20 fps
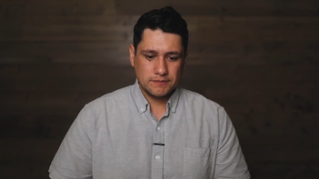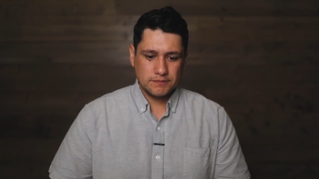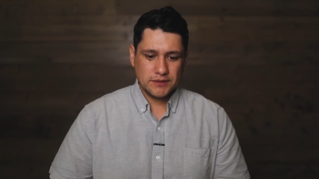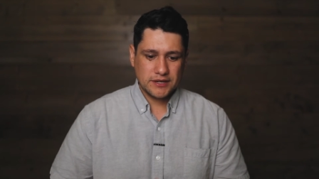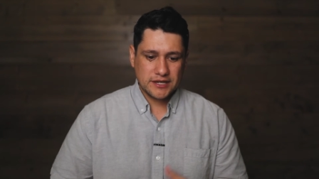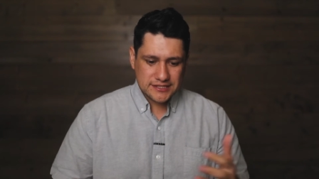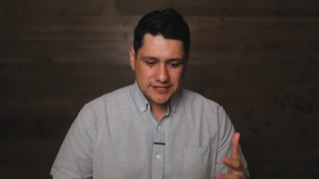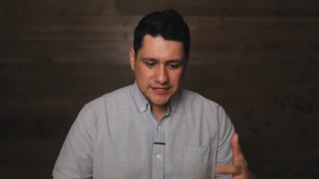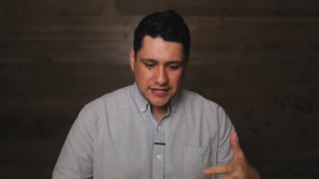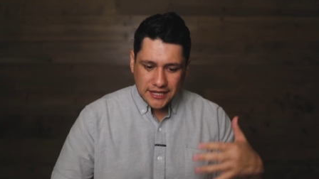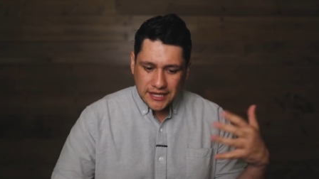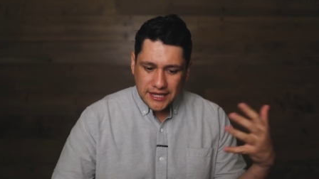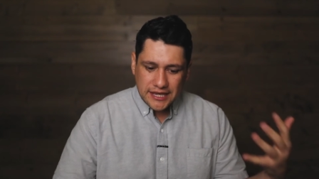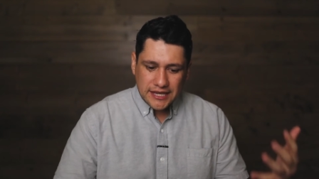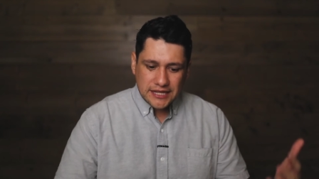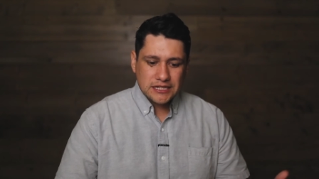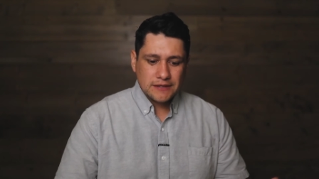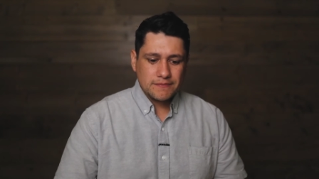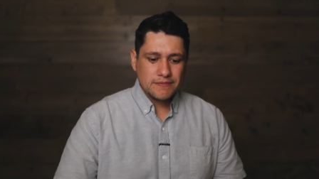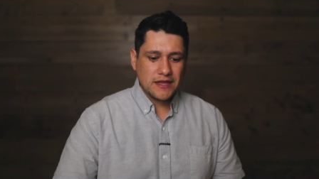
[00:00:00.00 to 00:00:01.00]
Because the
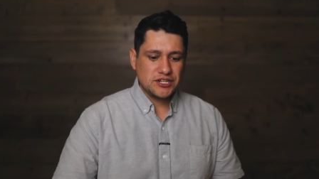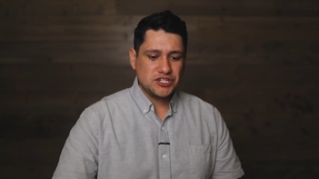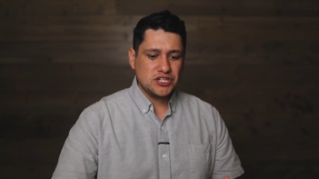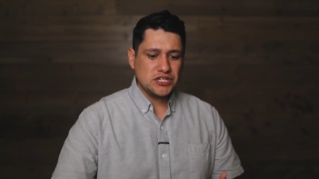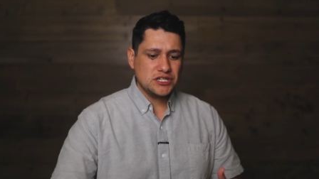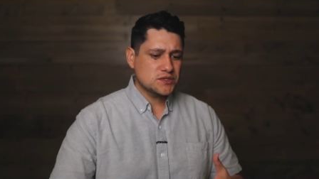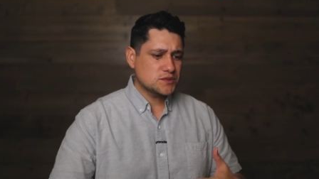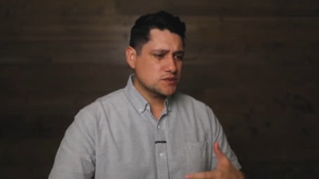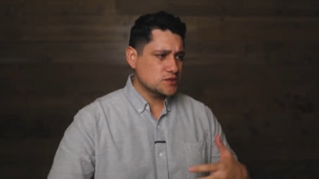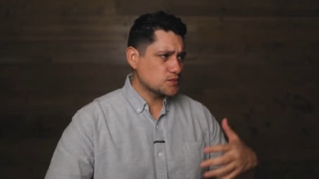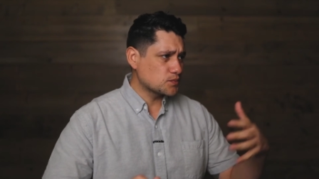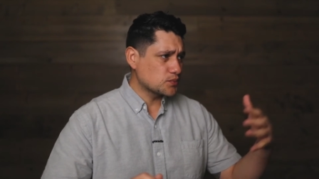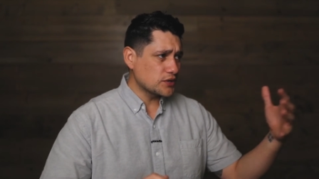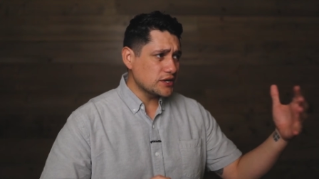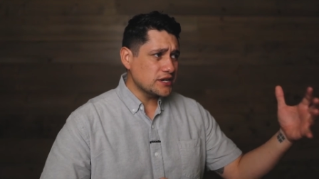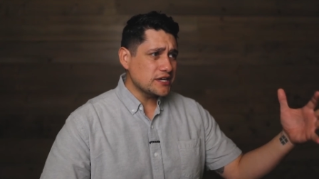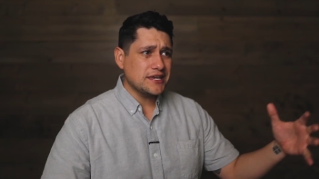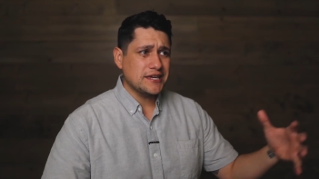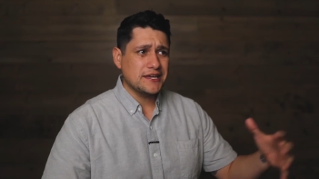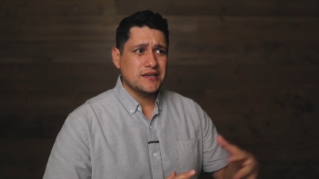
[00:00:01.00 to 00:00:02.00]
kingdom that Jesus was
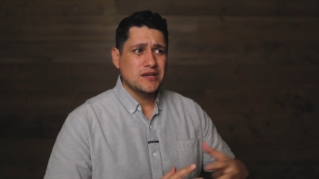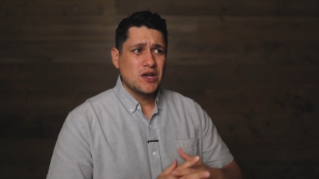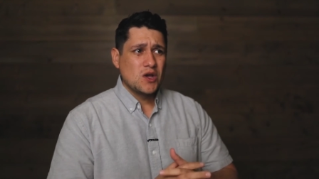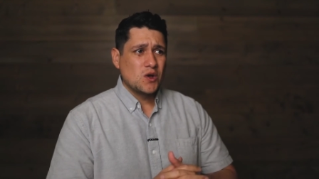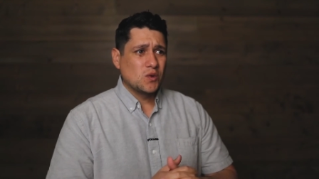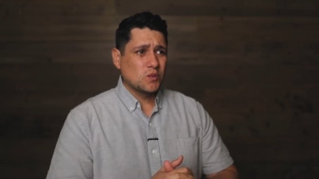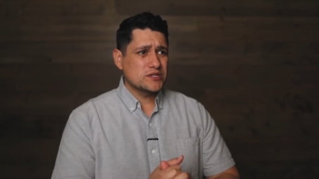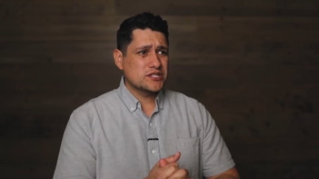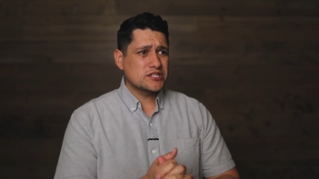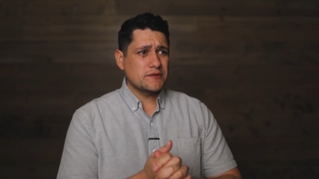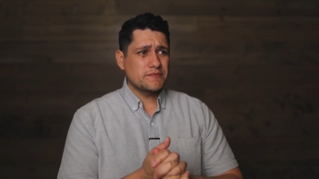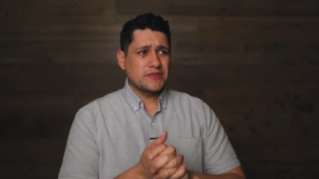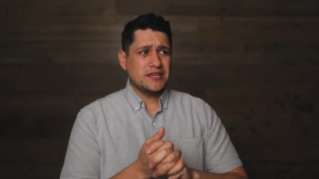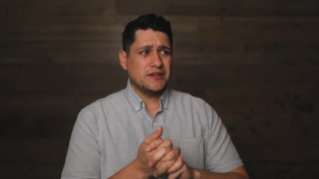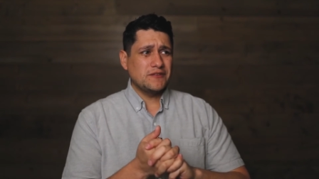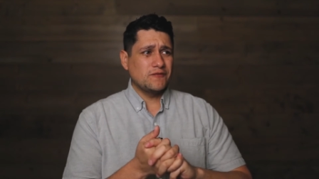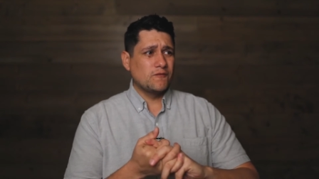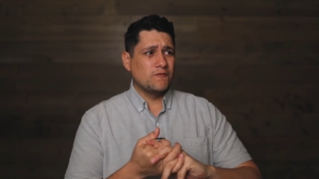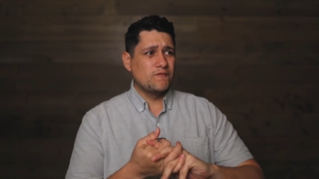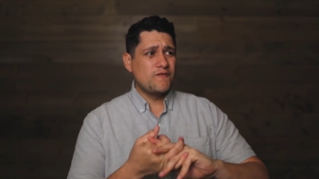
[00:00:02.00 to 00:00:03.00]
bringing was
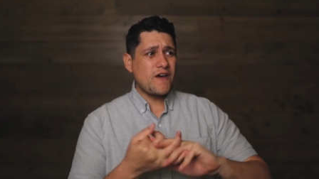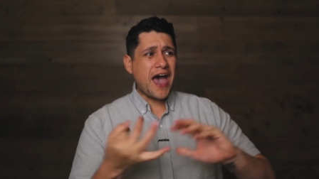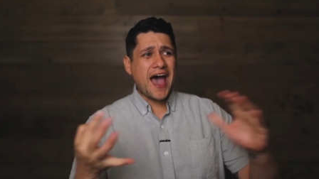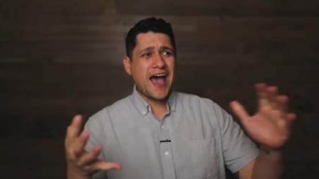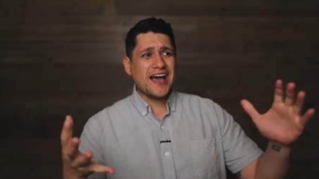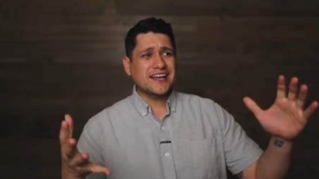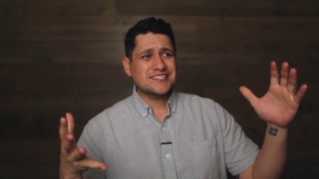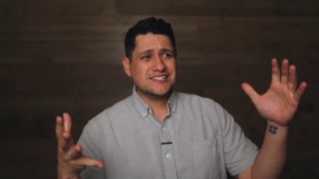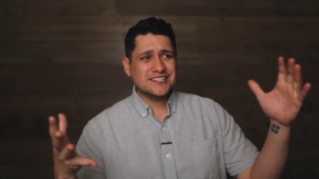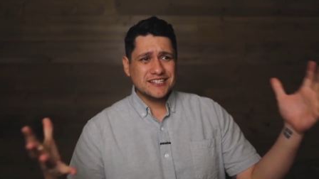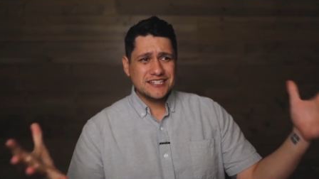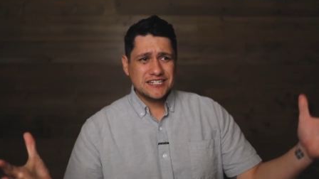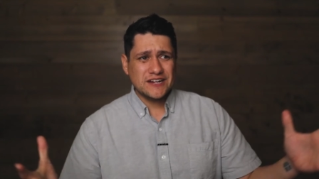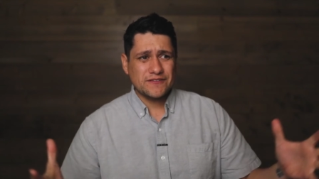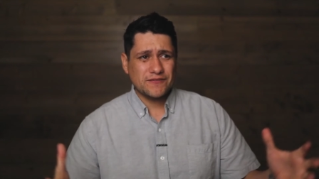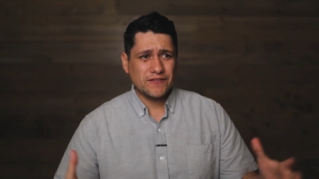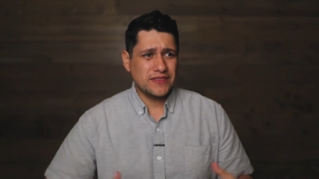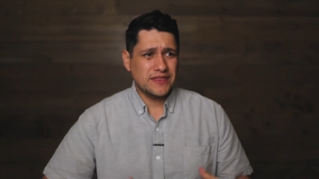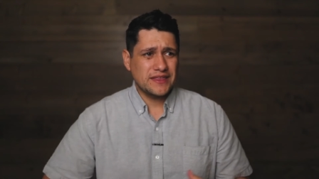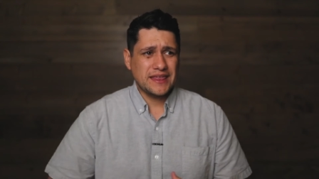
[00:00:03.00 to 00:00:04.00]
something vastly
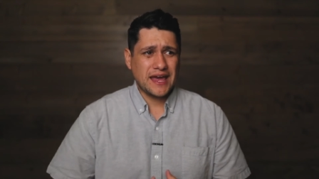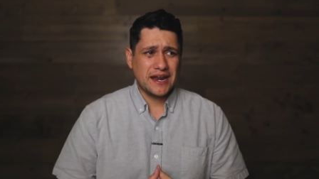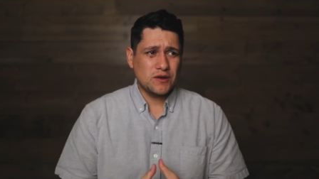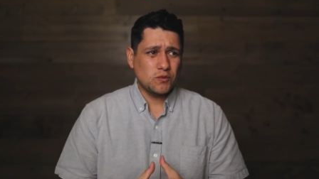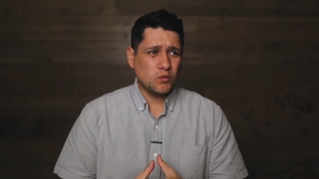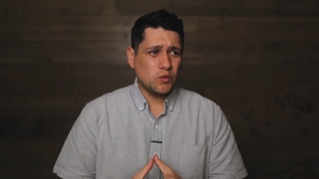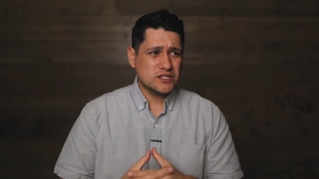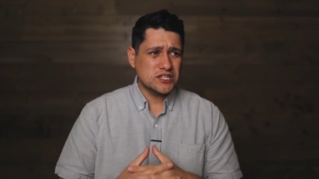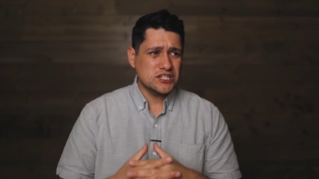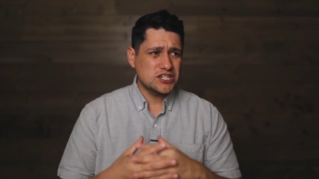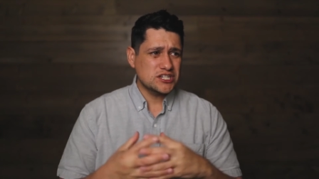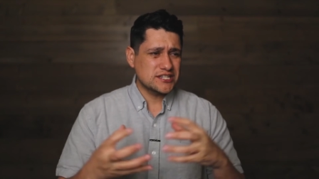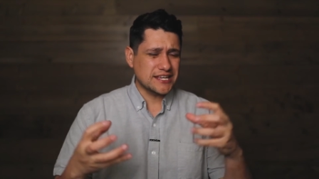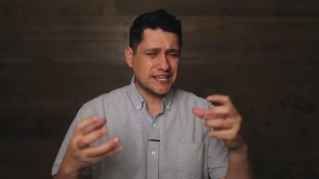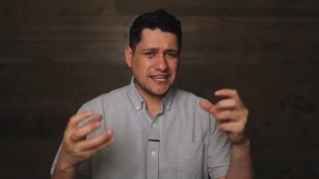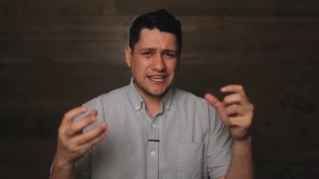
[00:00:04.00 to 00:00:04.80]
different, that it wasn't just a